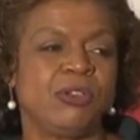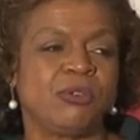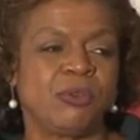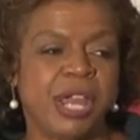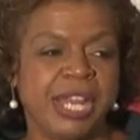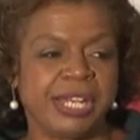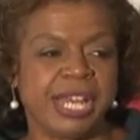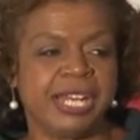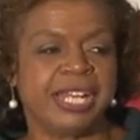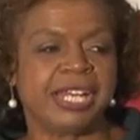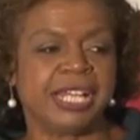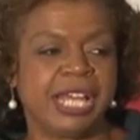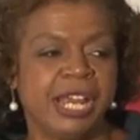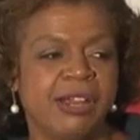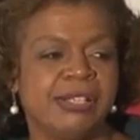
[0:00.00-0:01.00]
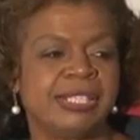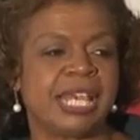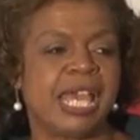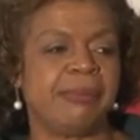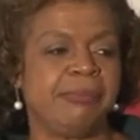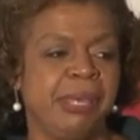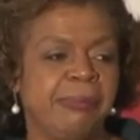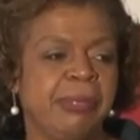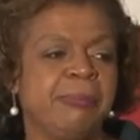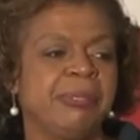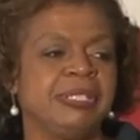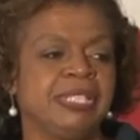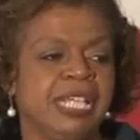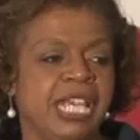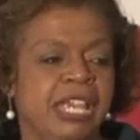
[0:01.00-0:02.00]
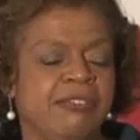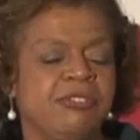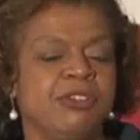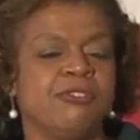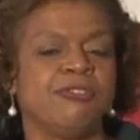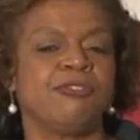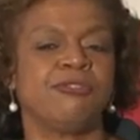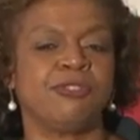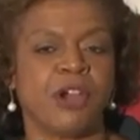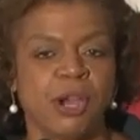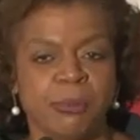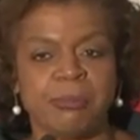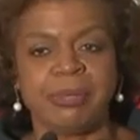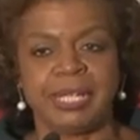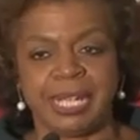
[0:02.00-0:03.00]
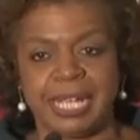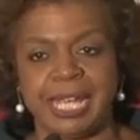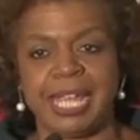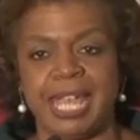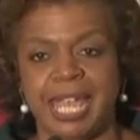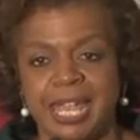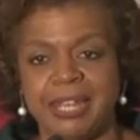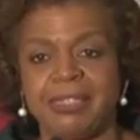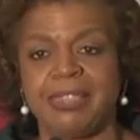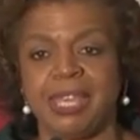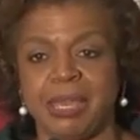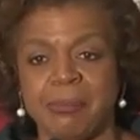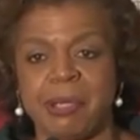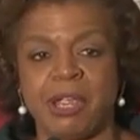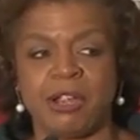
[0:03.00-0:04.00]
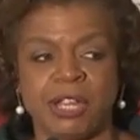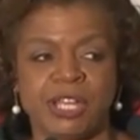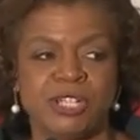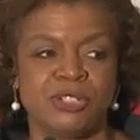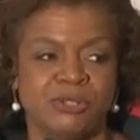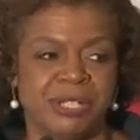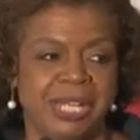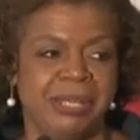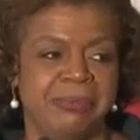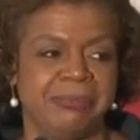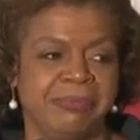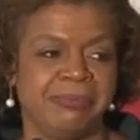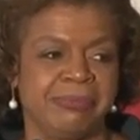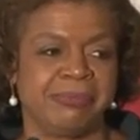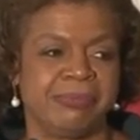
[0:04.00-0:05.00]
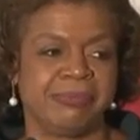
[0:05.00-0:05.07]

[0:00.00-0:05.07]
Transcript: Granddaddy Clarence and Mimi believed firmly in the American dream.